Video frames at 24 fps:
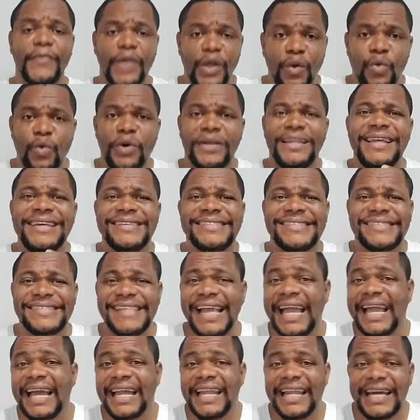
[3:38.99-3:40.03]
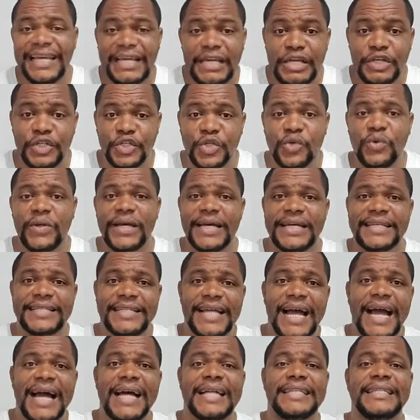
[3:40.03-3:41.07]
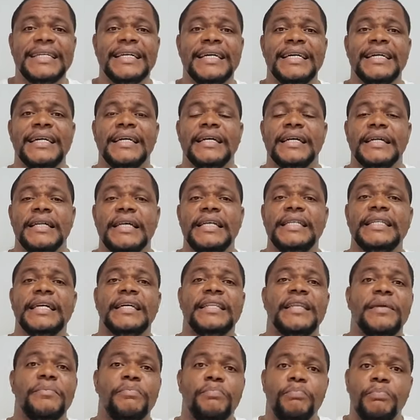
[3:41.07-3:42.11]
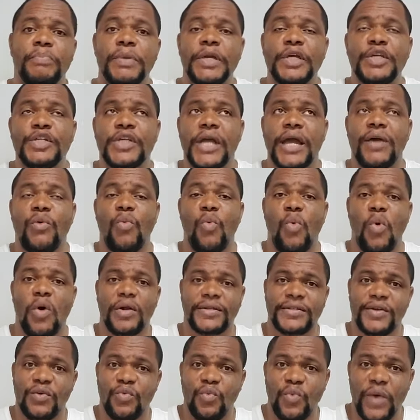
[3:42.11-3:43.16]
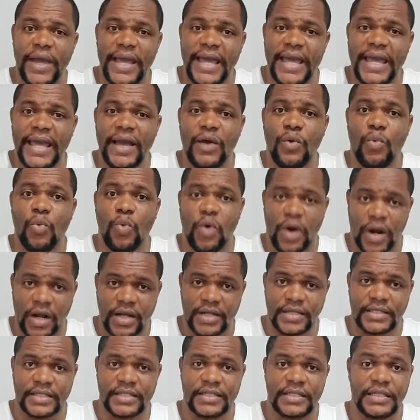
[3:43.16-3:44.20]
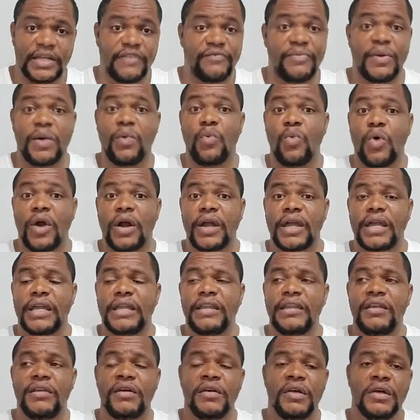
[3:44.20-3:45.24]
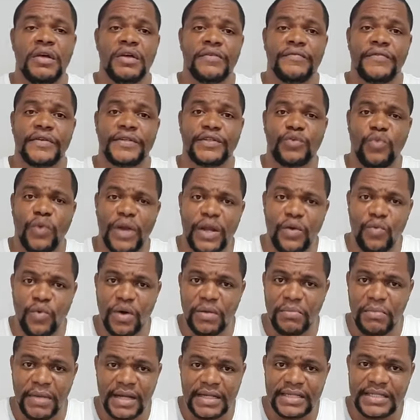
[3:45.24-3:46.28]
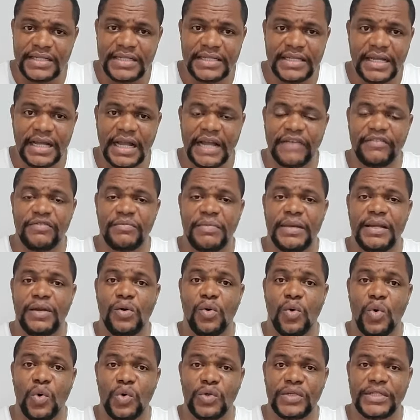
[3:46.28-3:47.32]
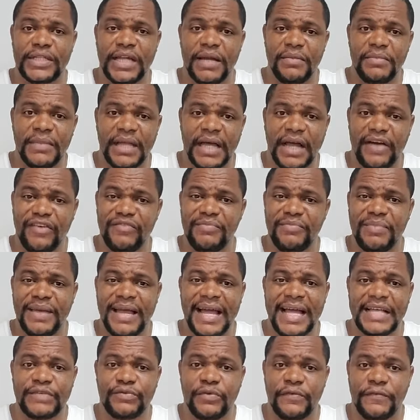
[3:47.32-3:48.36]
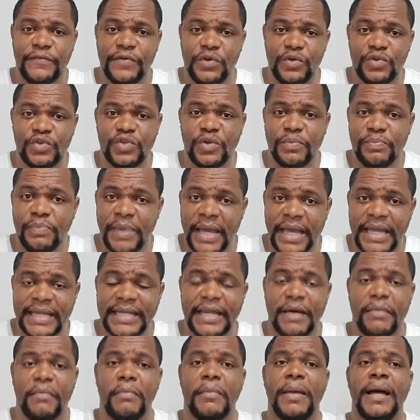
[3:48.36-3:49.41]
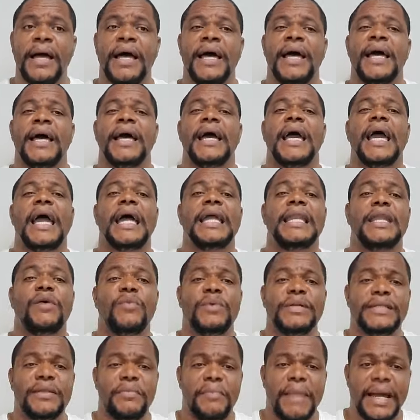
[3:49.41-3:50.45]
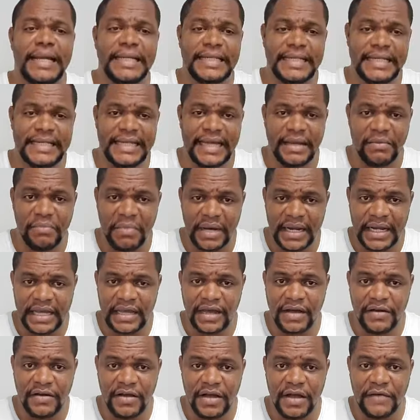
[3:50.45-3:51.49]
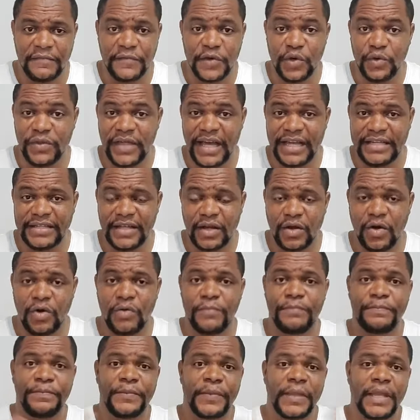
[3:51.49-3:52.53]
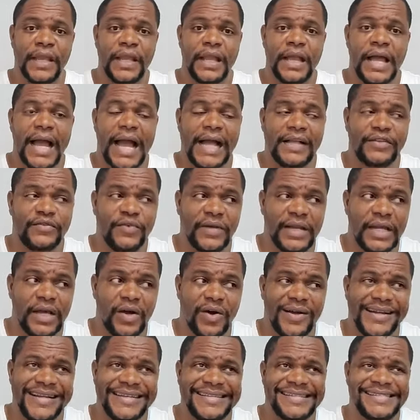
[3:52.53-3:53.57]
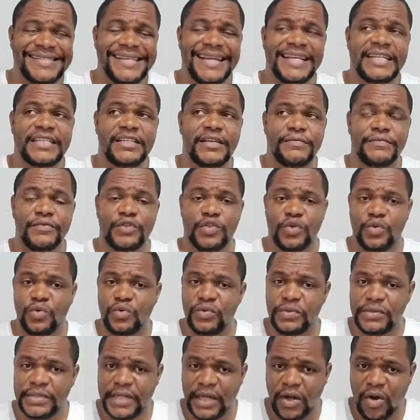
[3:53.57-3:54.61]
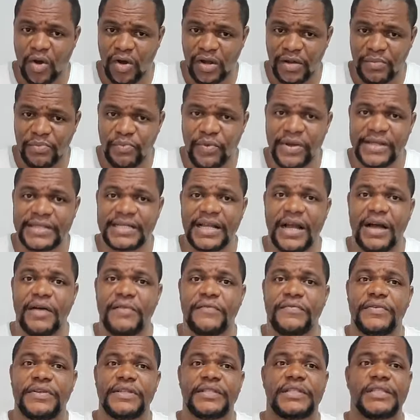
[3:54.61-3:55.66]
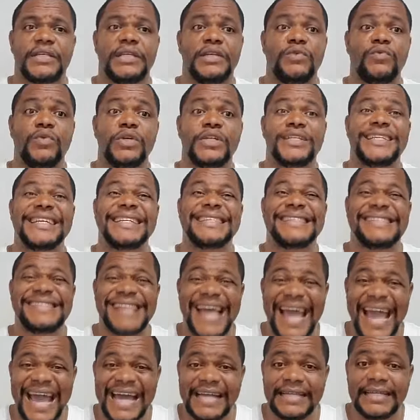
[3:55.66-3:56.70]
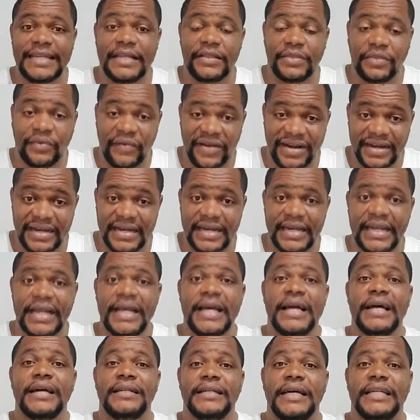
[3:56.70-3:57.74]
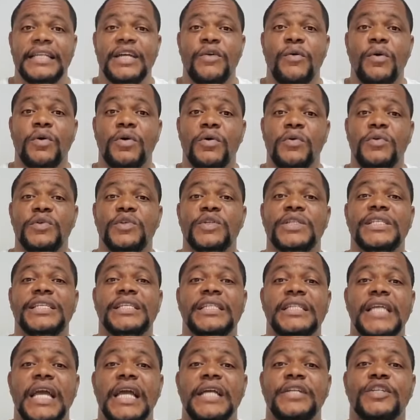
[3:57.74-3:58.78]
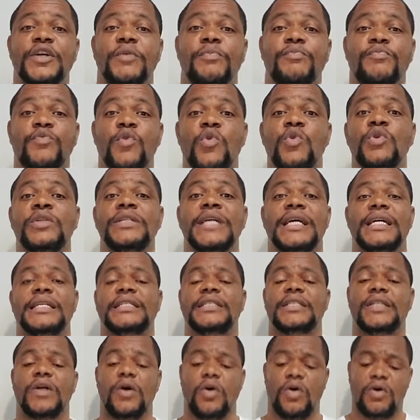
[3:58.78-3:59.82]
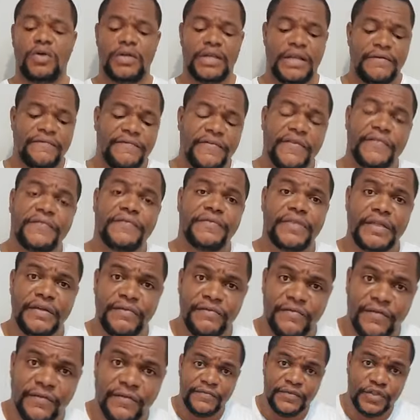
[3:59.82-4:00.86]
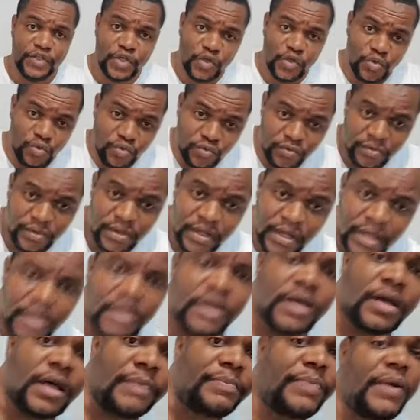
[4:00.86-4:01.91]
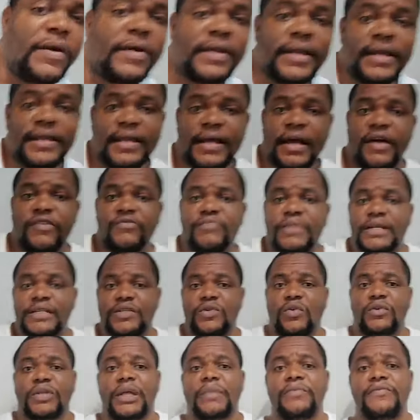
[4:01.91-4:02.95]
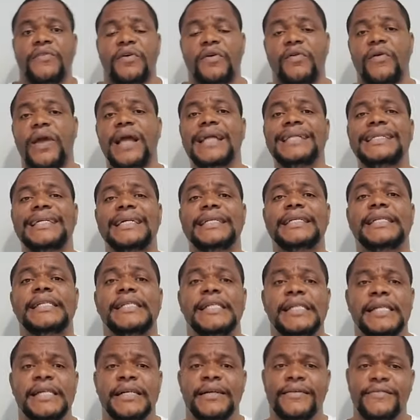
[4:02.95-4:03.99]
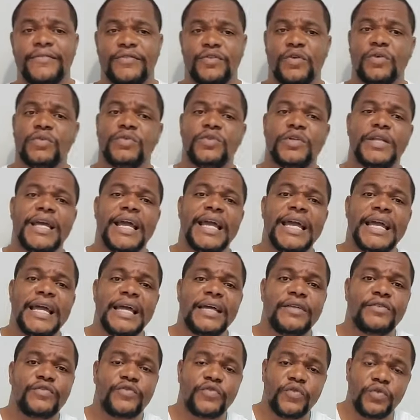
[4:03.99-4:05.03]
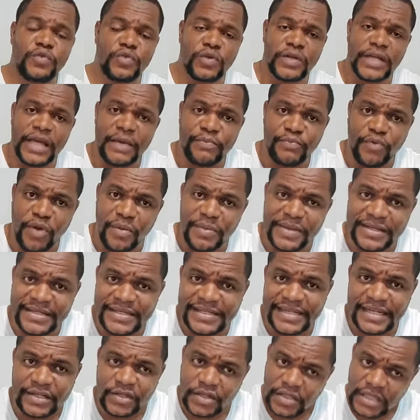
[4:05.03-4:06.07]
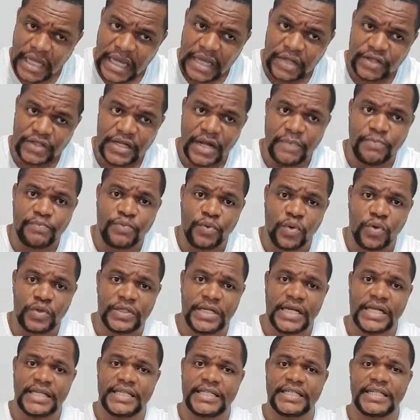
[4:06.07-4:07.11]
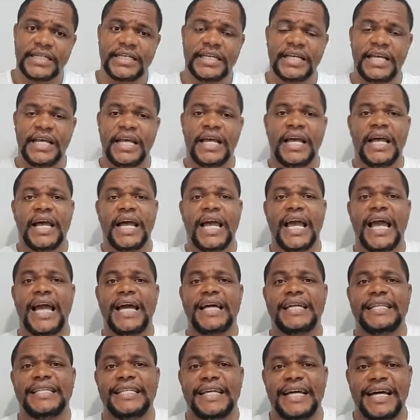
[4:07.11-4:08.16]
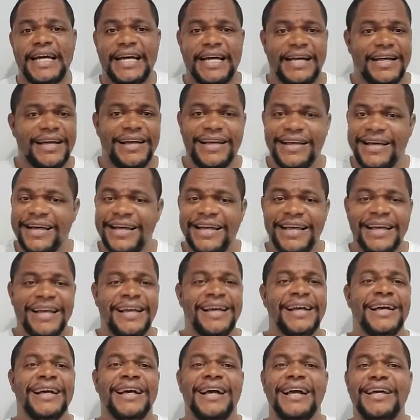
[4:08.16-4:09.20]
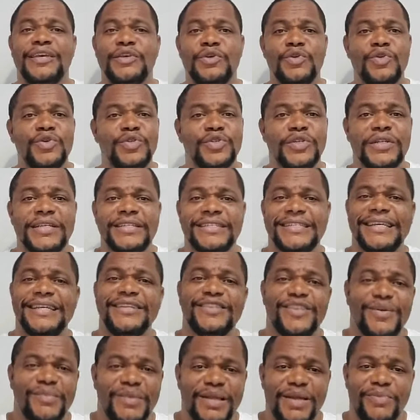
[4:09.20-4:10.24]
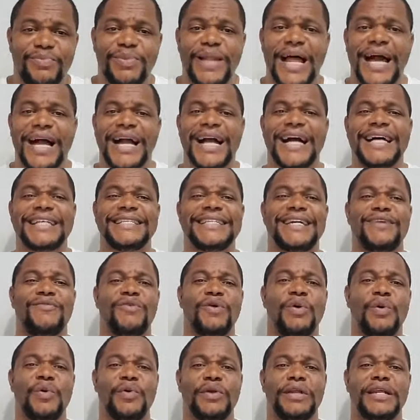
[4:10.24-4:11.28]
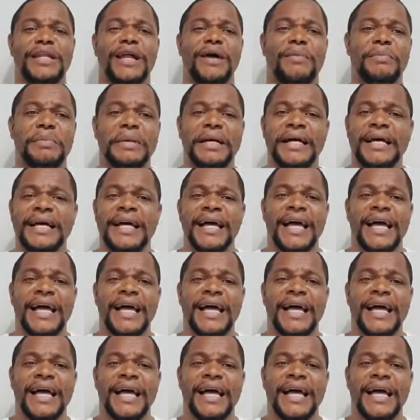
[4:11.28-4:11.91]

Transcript: What their singular issue is that these are the beach and waterway workers. They've been working for 21 months. The government owes them. The government has refused to pay them. And they were demanding their money. A few days ago, actually on the 6th of June, they called a press conference in which they said, they threatened that they were going to stage a protest on the 15th June. Apparently the government took them for granted. So today, true to their promise, they staged that protest. And you should have seen some of the placards they were holding up.